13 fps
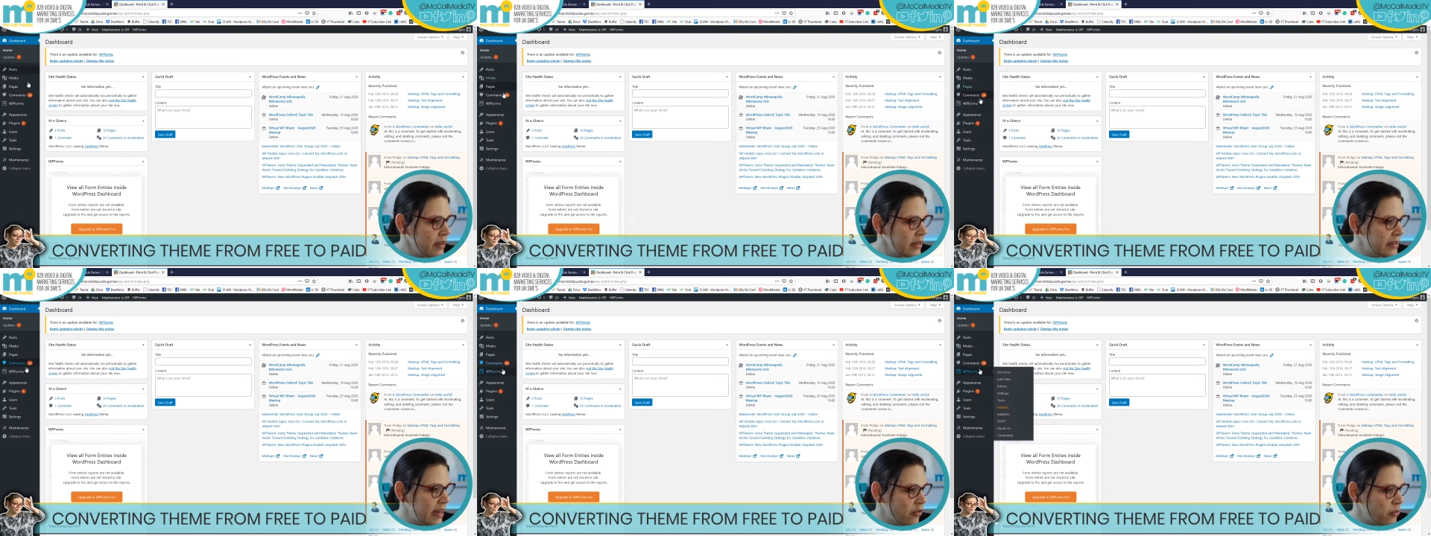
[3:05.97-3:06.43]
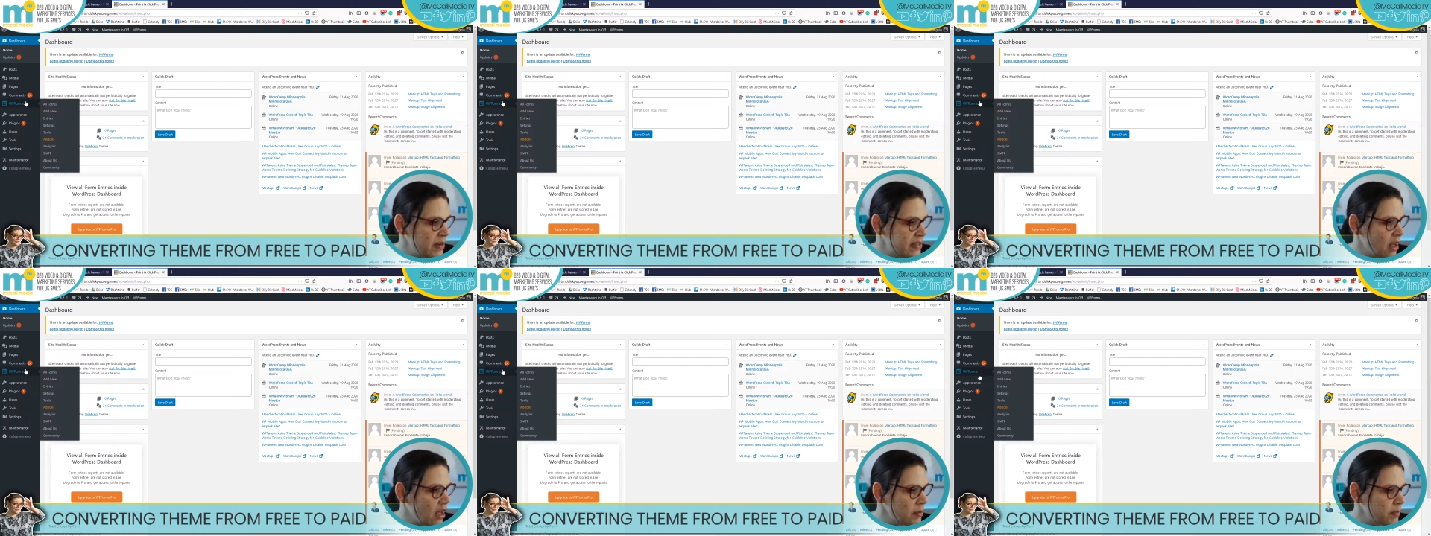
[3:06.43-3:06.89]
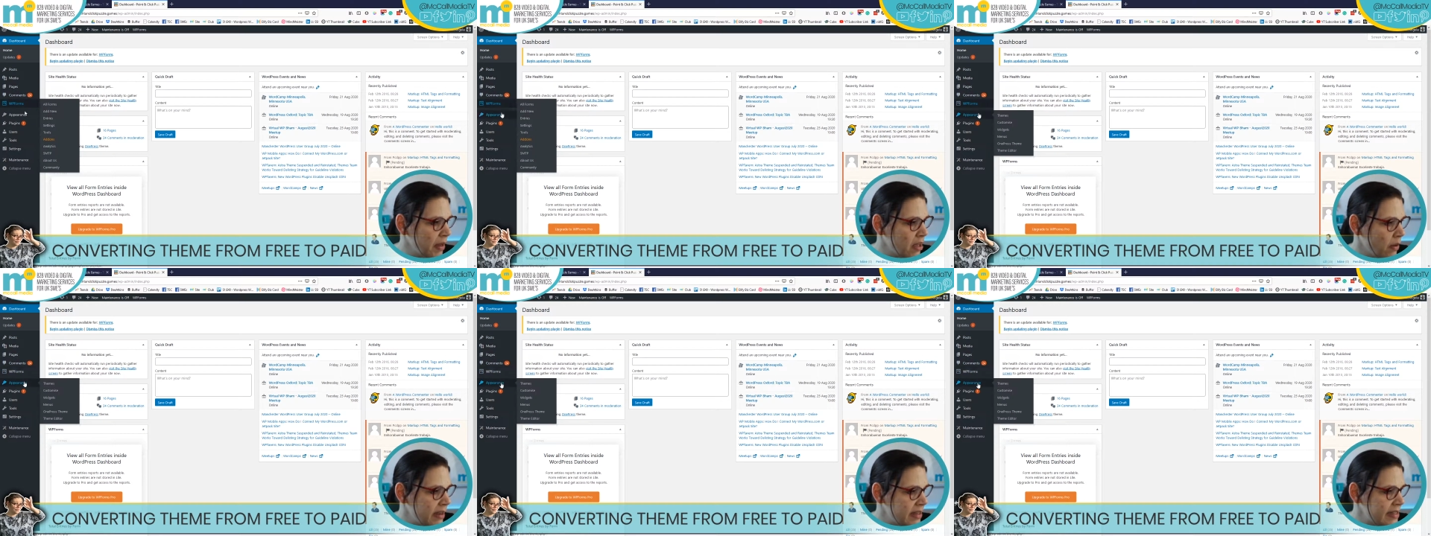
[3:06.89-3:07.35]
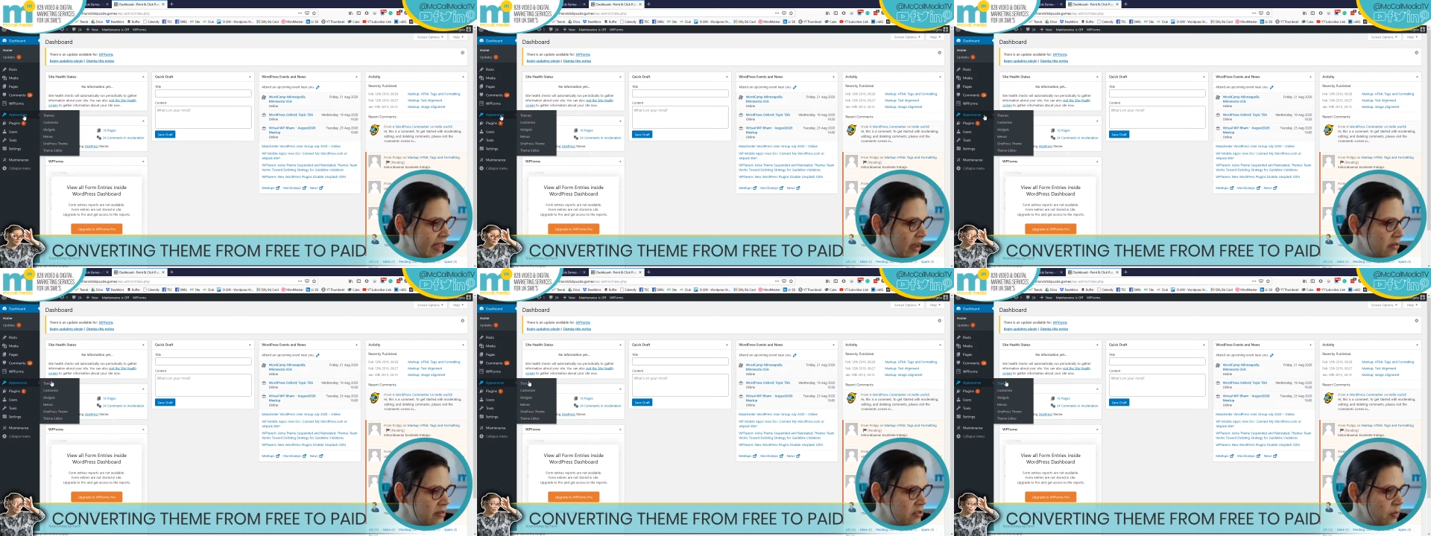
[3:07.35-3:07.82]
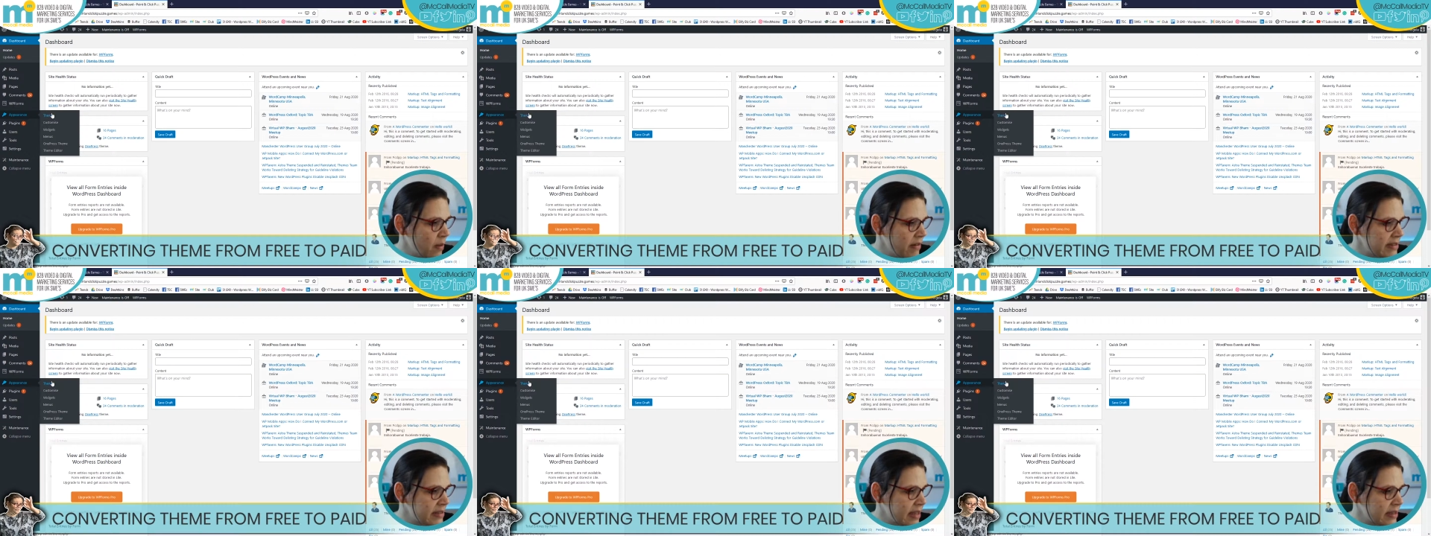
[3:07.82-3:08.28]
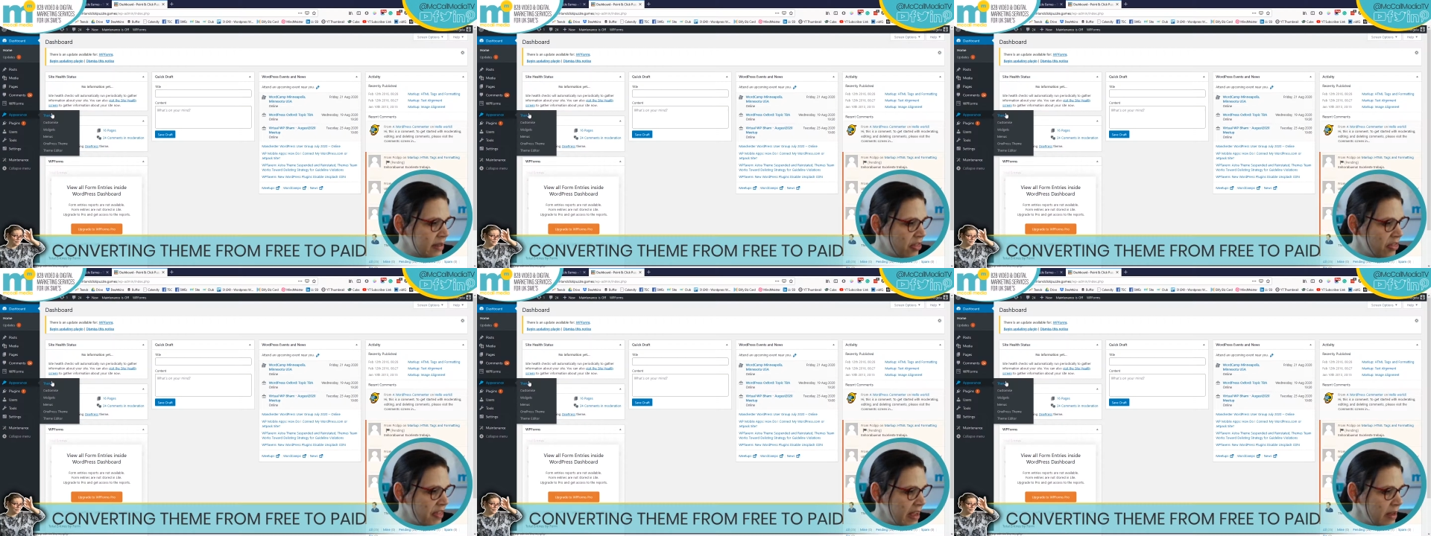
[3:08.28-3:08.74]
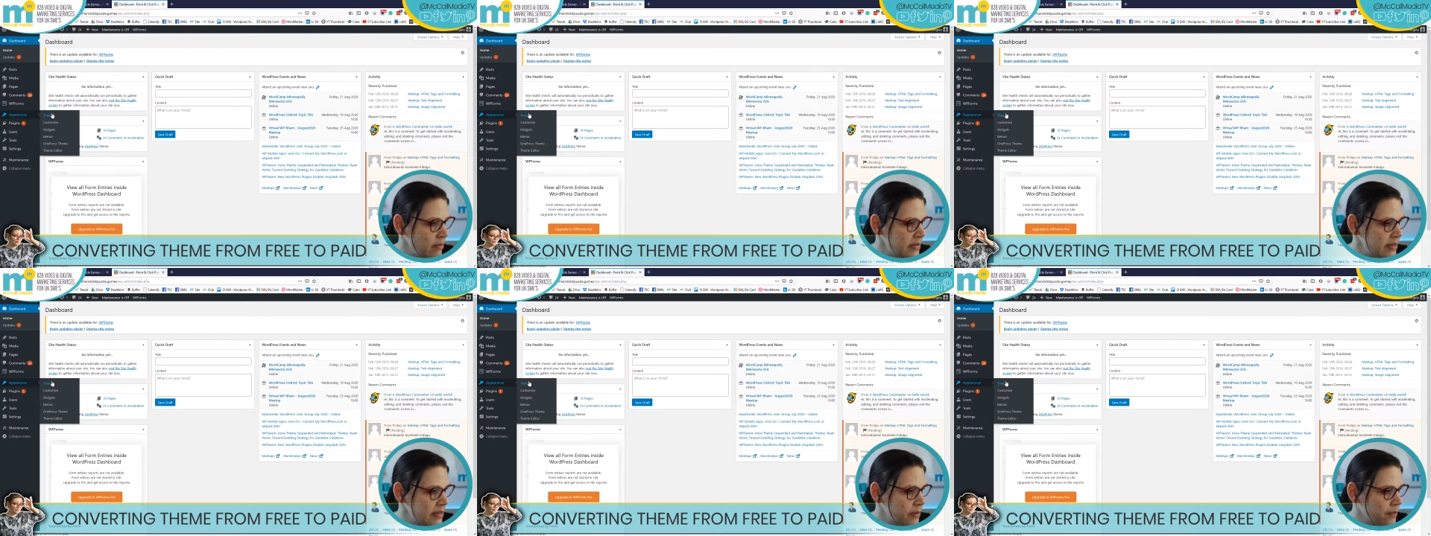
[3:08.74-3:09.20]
Now if we start by going down to where it says themes,